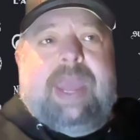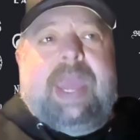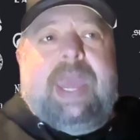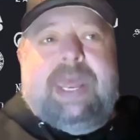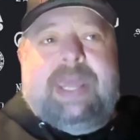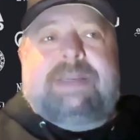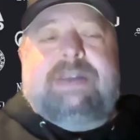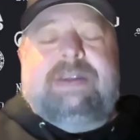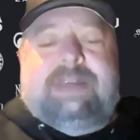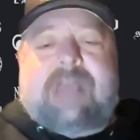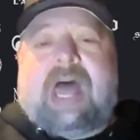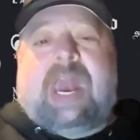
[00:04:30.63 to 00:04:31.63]
It is
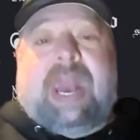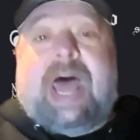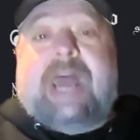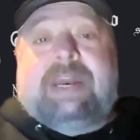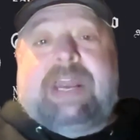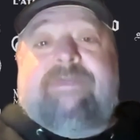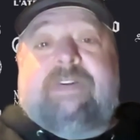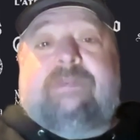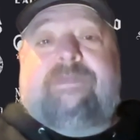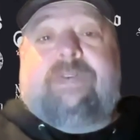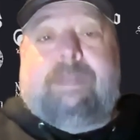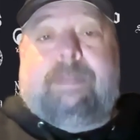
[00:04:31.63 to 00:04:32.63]
a lot
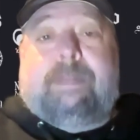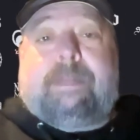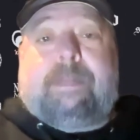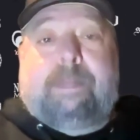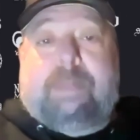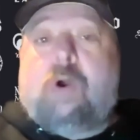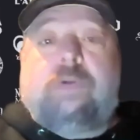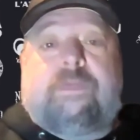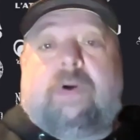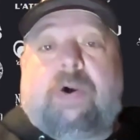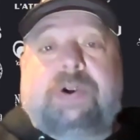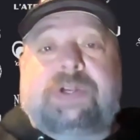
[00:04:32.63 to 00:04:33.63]
different from both
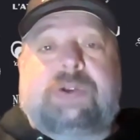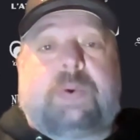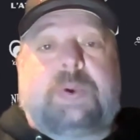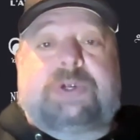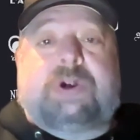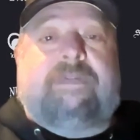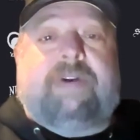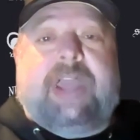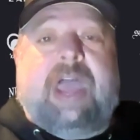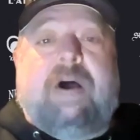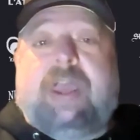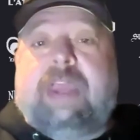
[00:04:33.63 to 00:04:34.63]
versions of Reserve
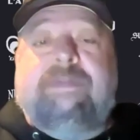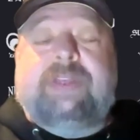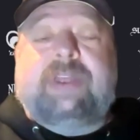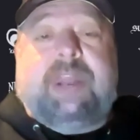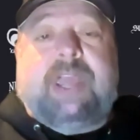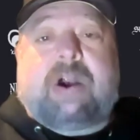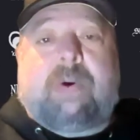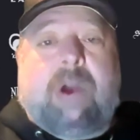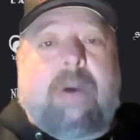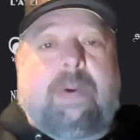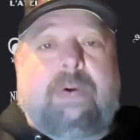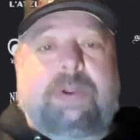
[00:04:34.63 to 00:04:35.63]
Real, even the
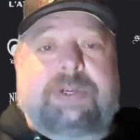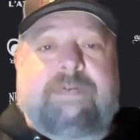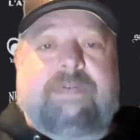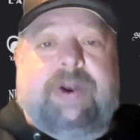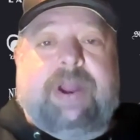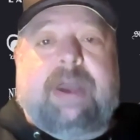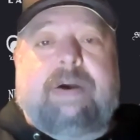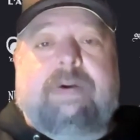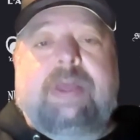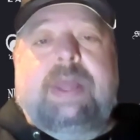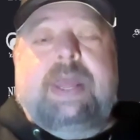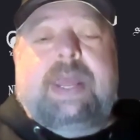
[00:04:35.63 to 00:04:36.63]
Nicaraguan Reserve
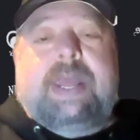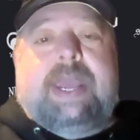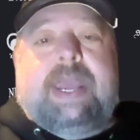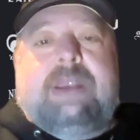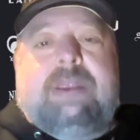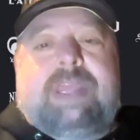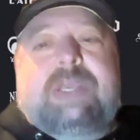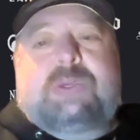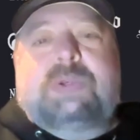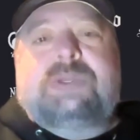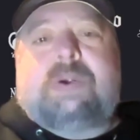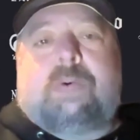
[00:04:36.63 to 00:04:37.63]
Real. This
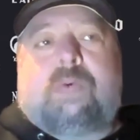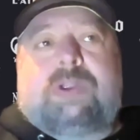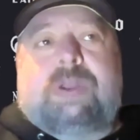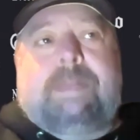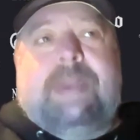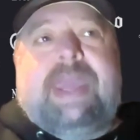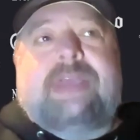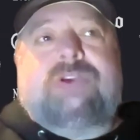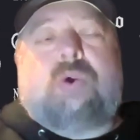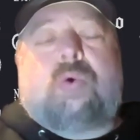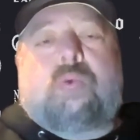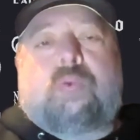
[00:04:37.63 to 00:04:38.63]
one's, to me,
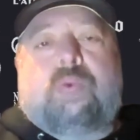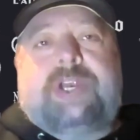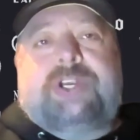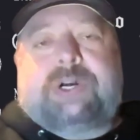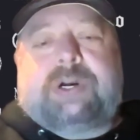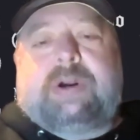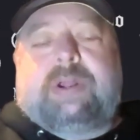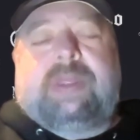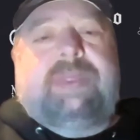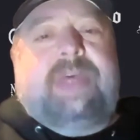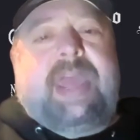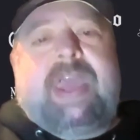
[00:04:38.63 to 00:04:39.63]
is richer
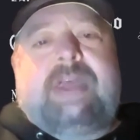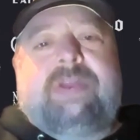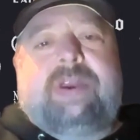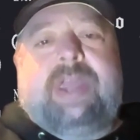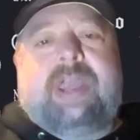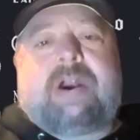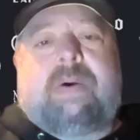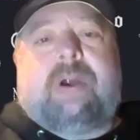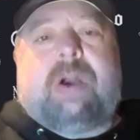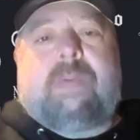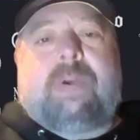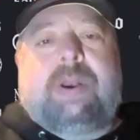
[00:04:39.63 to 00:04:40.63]
than the
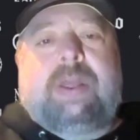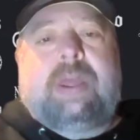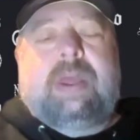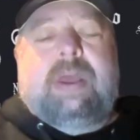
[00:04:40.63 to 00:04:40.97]
Nicaraguan.